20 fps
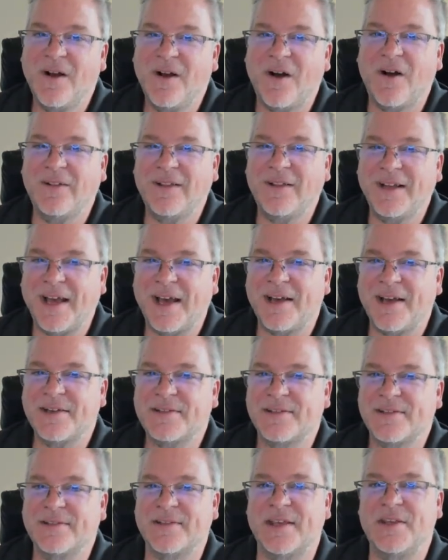all I
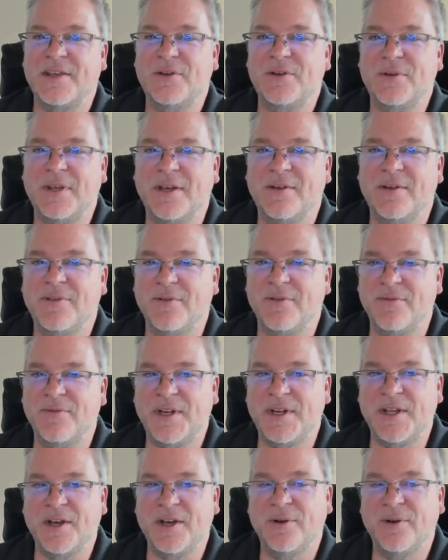ask is that you give the
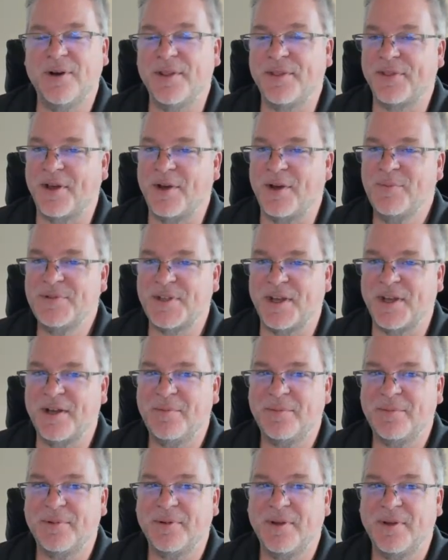video a thumbs up